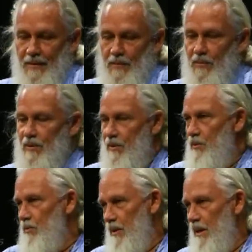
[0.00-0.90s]
We're going to
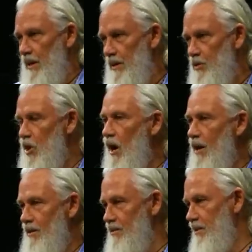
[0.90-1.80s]
do a
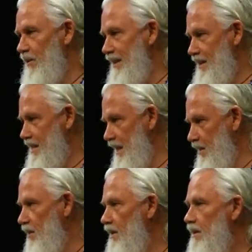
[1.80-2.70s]
talk on the great
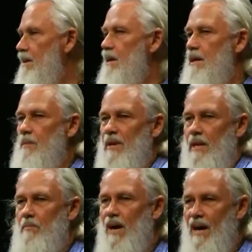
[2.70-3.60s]
Saint
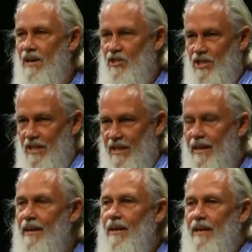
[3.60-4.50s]
Ramana Maharshi,
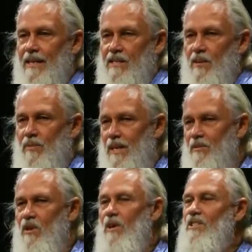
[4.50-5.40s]

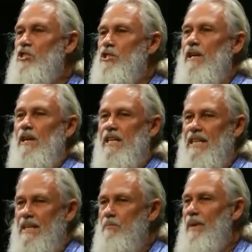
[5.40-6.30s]
sometimes called
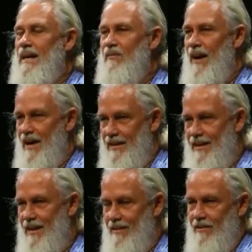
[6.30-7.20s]
Sri
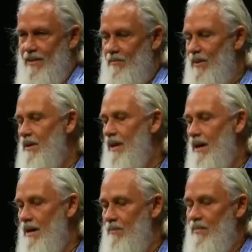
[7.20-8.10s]
Bhagavan
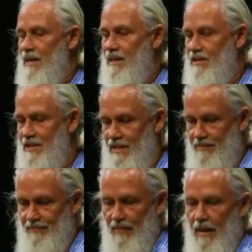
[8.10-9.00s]
Ramana Maharshi.
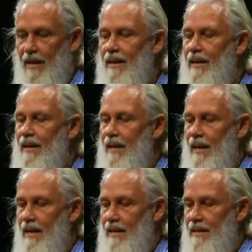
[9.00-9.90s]

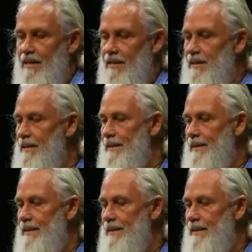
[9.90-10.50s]
And I'd